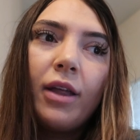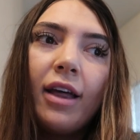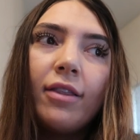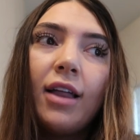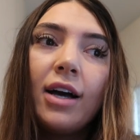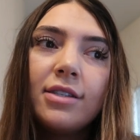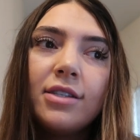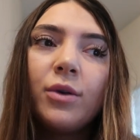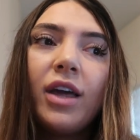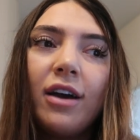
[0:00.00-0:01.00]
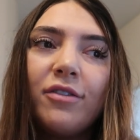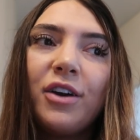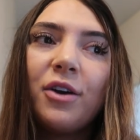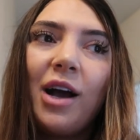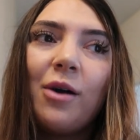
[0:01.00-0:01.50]
unless you can't
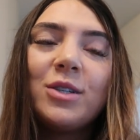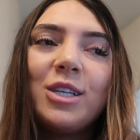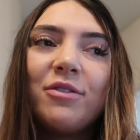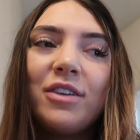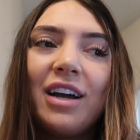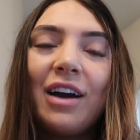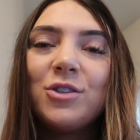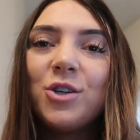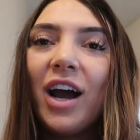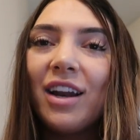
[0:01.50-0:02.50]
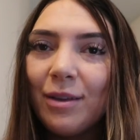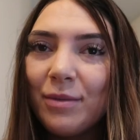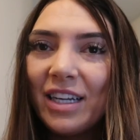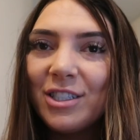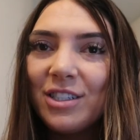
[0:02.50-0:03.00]
figure it out, which I feel like I've tried
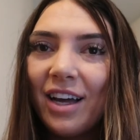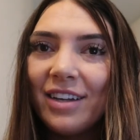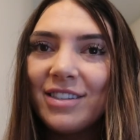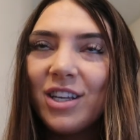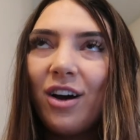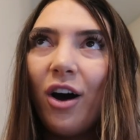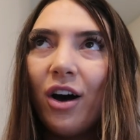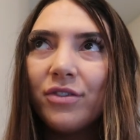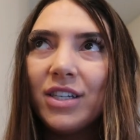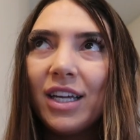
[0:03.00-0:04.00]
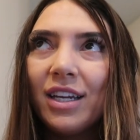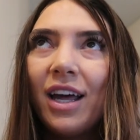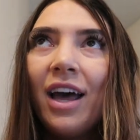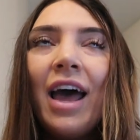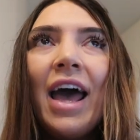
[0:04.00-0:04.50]
elimination diets often
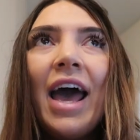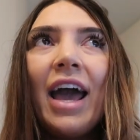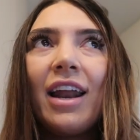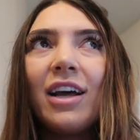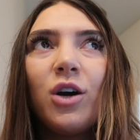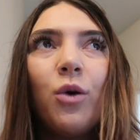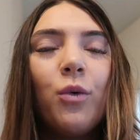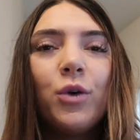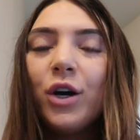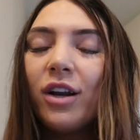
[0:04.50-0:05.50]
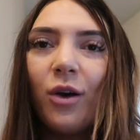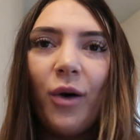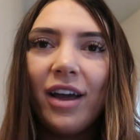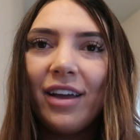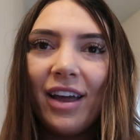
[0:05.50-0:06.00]
and I couldn't
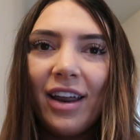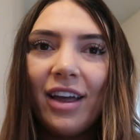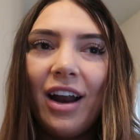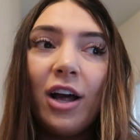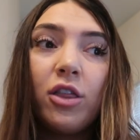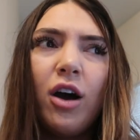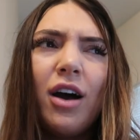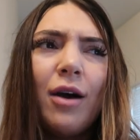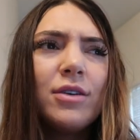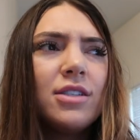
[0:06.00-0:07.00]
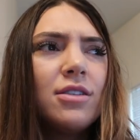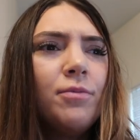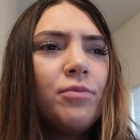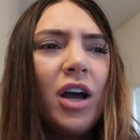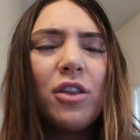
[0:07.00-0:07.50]
quite get it. I thought I
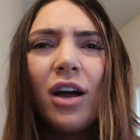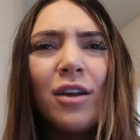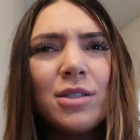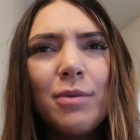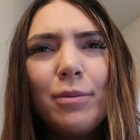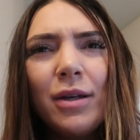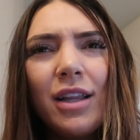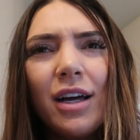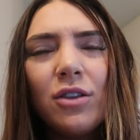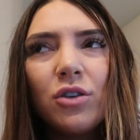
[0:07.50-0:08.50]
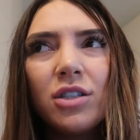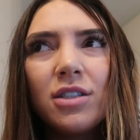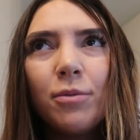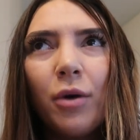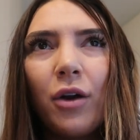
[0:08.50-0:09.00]
was maybe like allergic
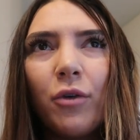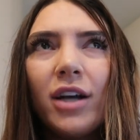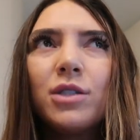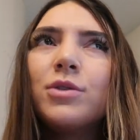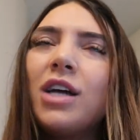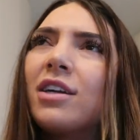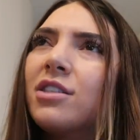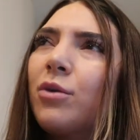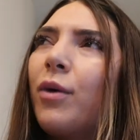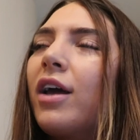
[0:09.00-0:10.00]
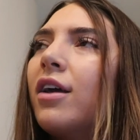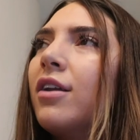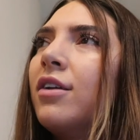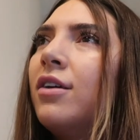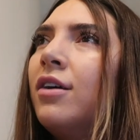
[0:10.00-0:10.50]
to brown rice, which actually, wait,
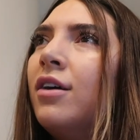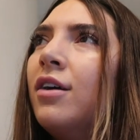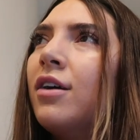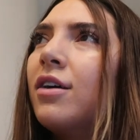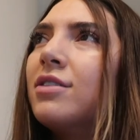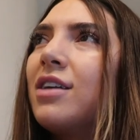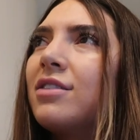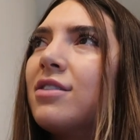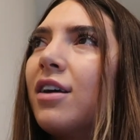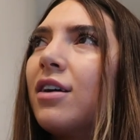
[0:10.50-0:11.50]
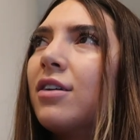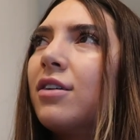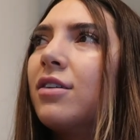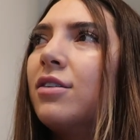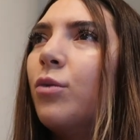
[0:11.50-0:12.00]
because that's like
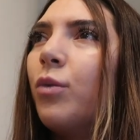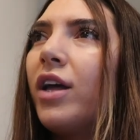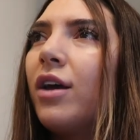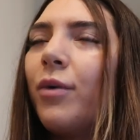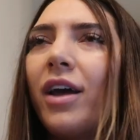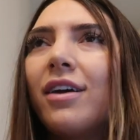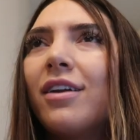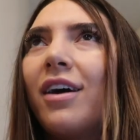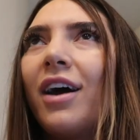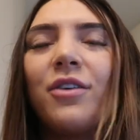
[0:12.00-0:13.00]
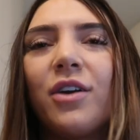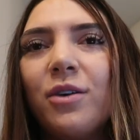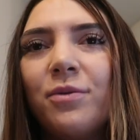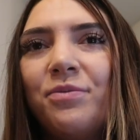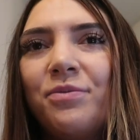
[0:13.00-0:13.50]
wheat. Wait, I don't know.